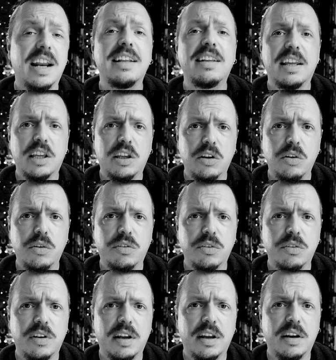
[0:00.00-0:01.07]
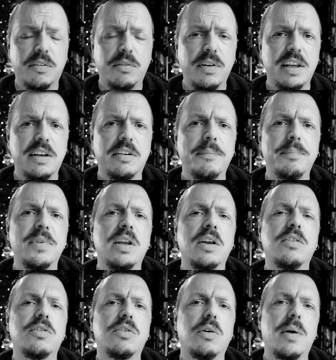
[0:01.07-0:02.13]
think you should read.
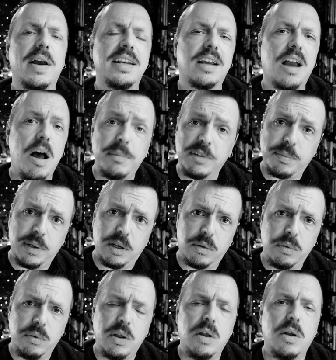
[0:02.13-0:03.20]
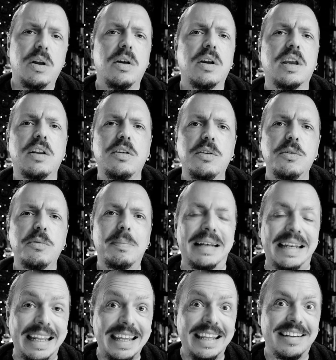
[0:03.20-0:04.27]
So in the comments below, Can you
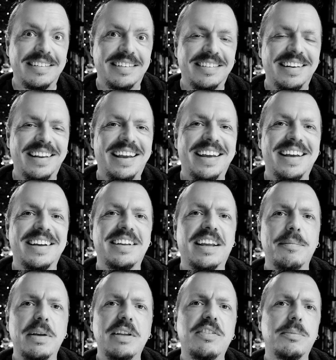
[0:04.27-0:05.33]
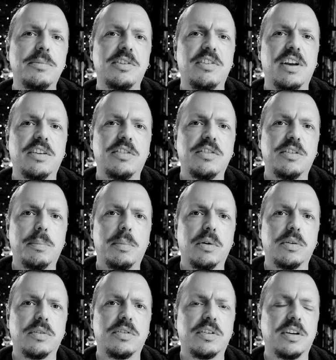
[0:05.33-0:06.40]
please give me some suggestions of
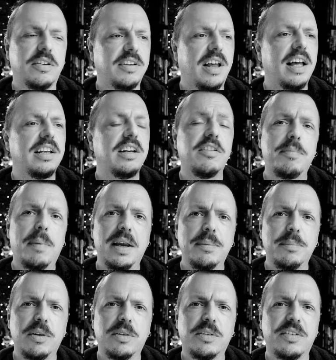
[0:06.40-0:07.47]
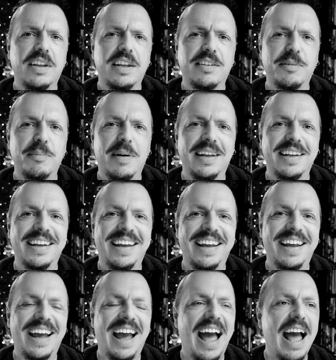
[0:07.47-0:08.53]
books? Because I love buying books. It's my
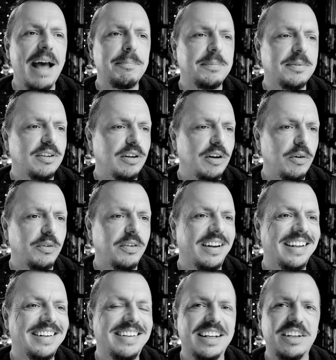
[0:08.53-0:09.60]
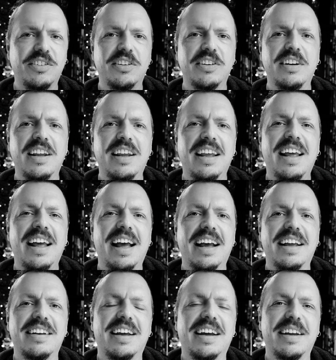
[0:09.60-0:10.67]
absolute addiction,
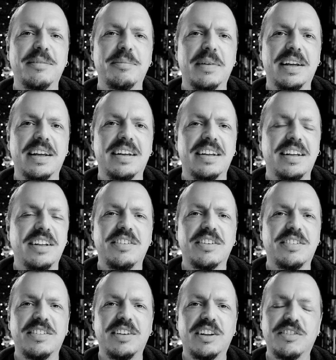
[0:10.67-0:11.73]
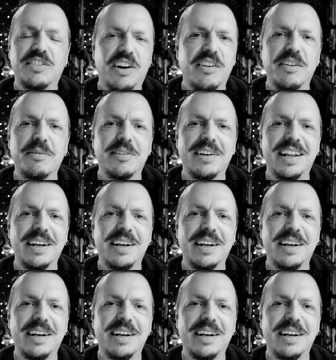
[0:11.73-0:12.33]
and I'm just not sorry for it